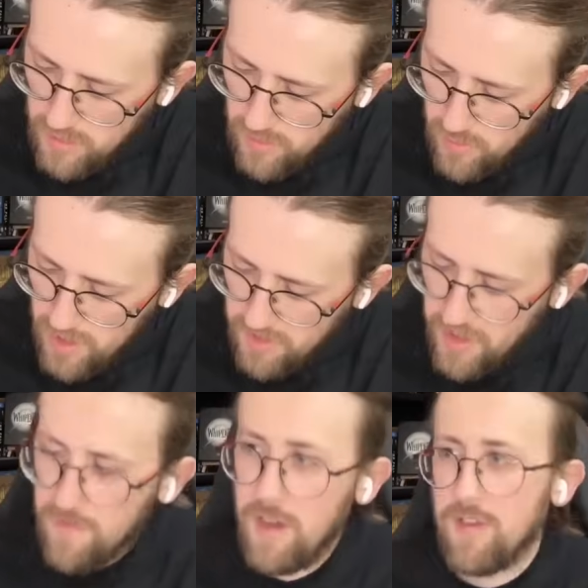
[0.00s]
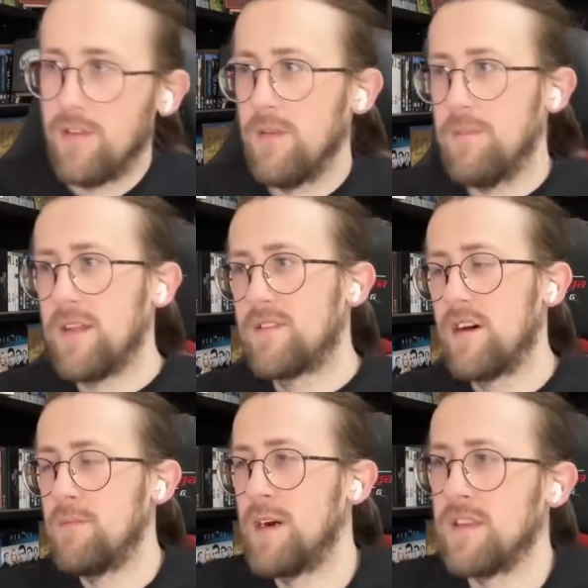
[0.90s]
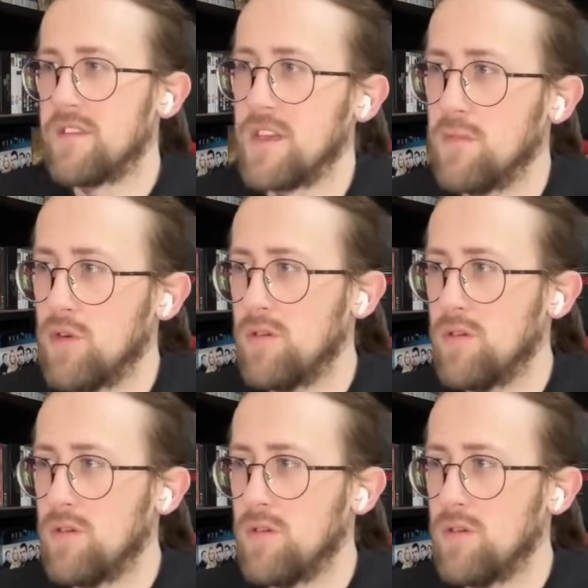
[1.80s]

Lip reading: That's what I'd say if I was at the bedside manor table.